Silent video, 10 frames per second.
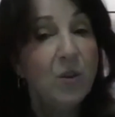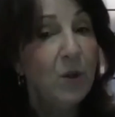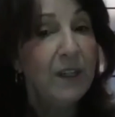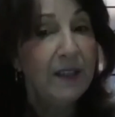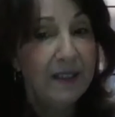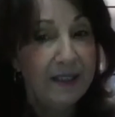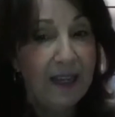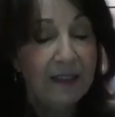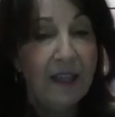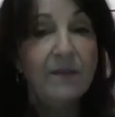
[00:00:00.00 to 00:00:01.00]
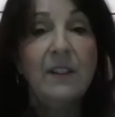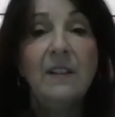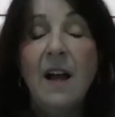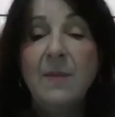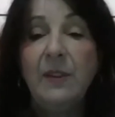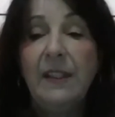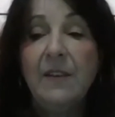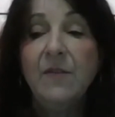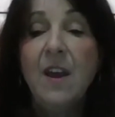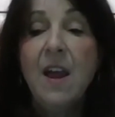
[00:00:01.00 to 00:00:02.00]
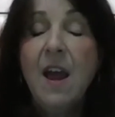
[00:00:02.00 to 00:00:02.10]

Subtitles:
work in the state level, I believe.